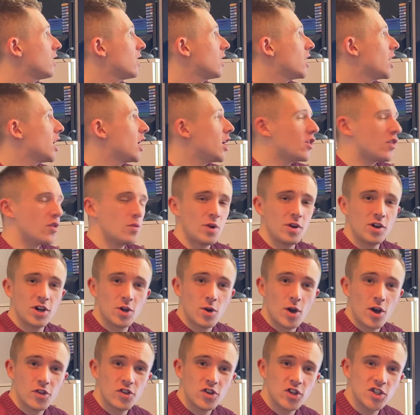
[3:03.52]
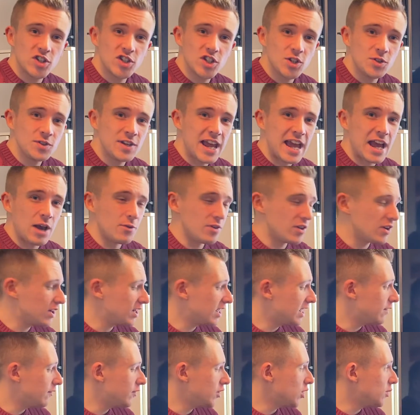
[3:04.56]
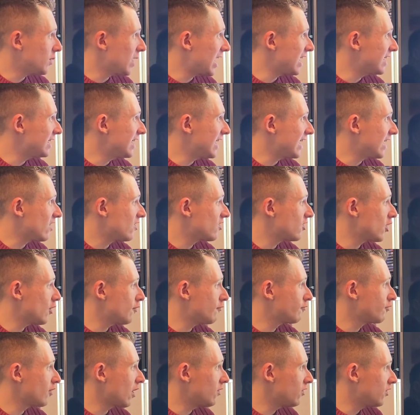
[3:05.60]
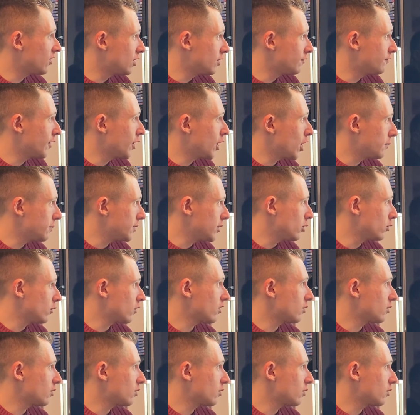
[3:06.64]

So what I'm going to ask you to do now is I'm going to give you a list of fronted adverbials.